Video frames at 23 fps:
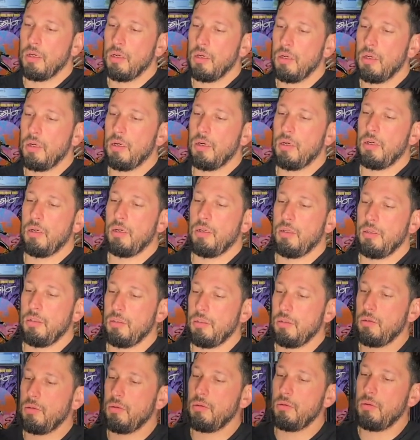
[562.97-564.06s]

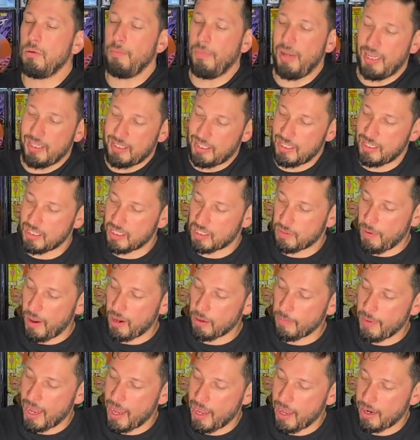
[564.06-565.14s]
Amazing
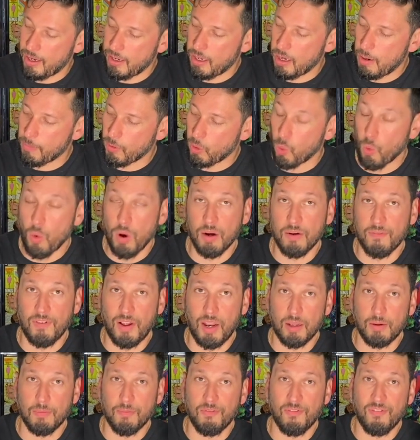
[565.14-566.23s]
Spider-Man #1,
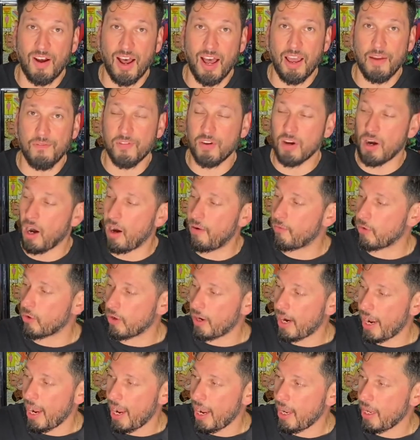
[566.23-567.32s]
Volume 5, Cover
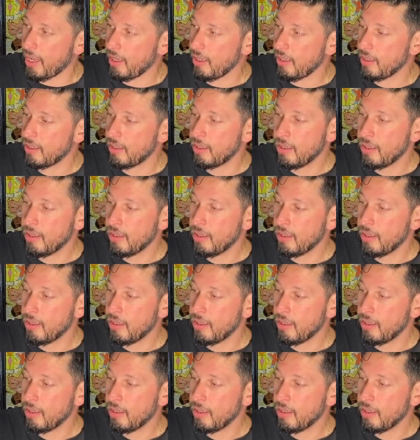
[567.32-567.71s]
A.